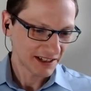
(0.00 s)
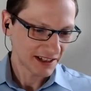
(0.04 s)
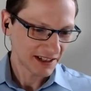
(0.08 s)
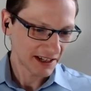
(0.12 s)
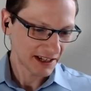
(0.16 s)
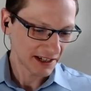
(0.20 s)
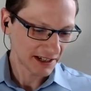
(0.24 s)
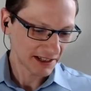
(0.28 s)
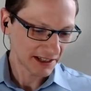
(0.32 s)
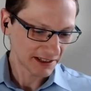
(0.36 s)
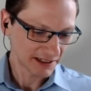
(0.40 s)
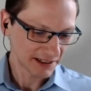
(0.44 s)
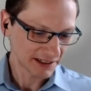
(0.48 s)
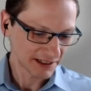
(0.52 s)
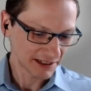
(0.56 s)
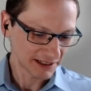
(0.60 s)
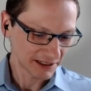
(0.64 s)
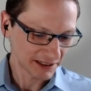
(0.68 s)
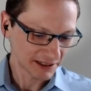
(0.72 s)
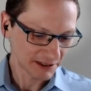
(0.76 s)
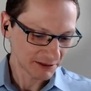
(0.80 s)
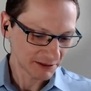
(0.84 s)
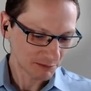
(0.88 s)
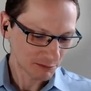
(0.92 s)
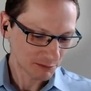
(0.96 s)
And
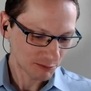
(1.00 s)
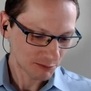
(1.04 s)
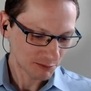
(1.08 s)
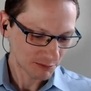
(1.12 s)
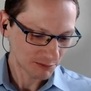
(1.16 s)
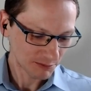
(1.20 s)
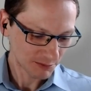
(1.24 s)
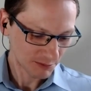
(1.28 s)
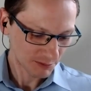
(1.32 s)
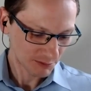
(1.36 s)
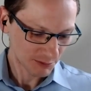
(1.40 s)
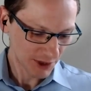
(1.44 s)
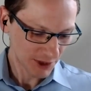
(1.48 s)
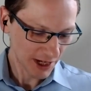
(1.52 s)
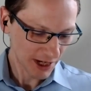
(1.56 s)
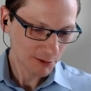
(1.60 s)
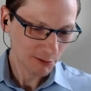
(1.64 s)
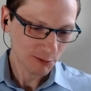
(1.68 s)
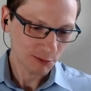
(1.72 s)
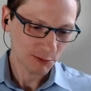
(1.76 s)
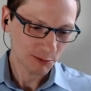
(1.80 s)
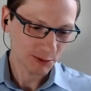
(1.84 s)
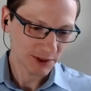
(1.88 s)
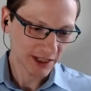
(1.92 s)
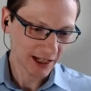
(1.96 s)
uh, yeah,
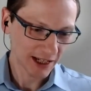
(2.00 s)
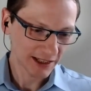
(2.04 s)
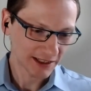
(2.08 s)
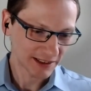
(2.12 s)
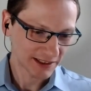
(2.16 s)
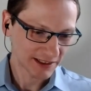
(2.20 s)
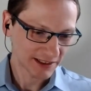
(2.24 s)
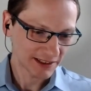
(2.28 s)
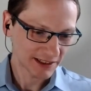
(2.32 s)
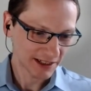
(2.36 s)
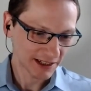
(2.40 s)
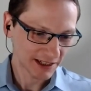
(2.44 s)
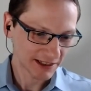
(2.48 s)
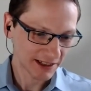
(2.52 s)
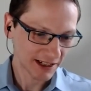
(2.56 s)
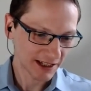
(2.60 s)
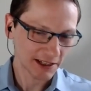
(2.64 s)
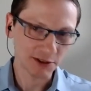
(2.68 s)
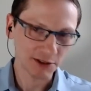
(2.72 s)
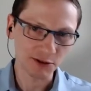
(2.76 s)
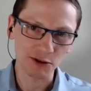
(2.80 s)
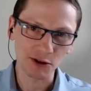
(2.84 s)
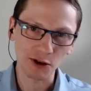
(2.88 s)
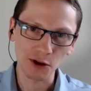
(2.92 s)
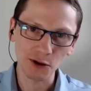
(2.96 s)
with that, I'd
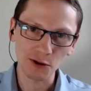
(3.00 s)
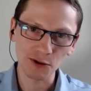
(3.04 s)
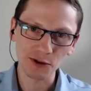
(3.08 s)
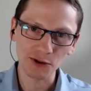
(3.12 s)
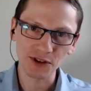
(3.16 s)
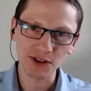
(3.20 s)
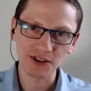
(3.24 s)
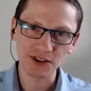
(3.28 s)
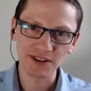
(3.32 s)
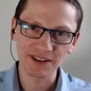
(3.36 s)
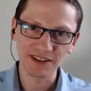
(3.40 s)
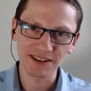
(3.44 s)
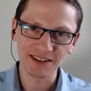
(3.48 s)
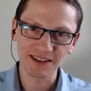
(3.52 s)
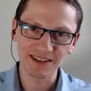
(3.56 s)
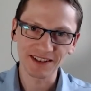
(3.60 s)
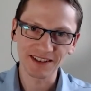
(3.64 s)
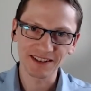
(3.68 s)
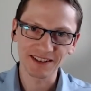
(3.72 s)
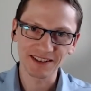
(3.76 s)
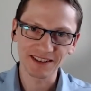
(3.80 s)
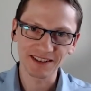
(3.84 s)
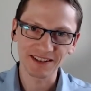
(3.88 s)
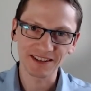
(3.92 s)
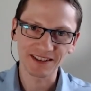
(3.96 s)
like to close
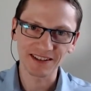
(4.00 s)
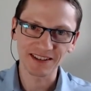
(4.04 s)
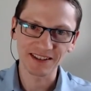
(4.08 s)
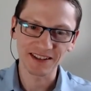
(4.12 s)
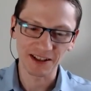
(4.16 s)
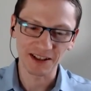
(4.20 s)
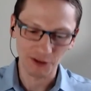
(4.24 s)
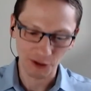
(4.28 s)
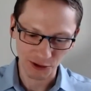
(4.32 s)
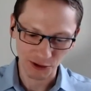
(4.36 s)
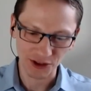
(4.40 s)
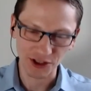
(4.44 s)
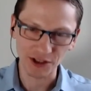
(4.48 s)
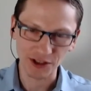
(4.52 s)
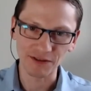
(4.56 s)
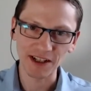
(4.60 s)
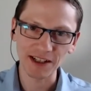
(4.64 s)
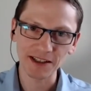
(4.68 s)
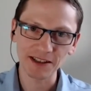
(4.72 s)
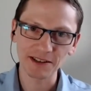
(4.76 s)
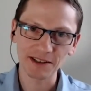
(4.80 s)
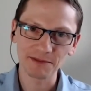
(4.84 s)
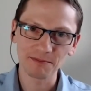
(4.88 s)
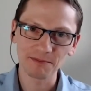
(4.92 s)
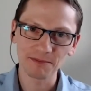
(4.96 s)
the launch
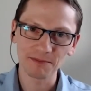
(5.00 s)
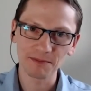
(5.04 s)
event.